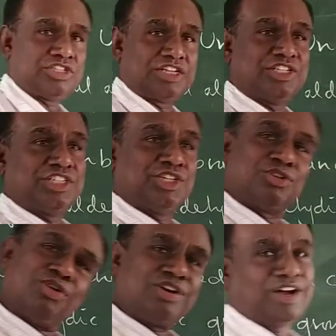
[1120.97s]
oxidation
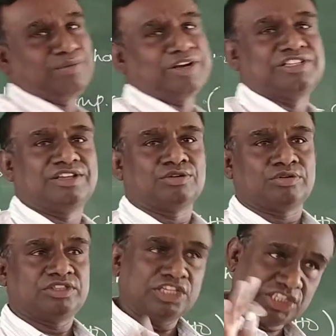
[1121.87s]
to
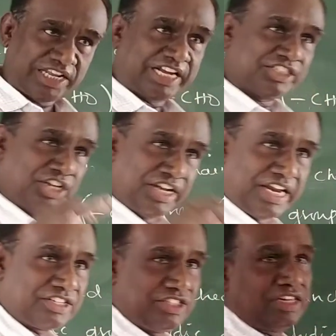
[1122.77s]
carboxylic. This reaction
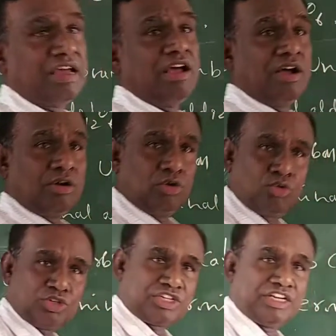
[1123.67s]
indicates that
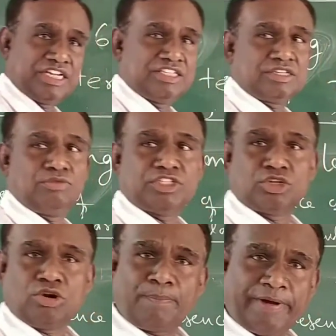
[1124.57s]
glucose contains which group?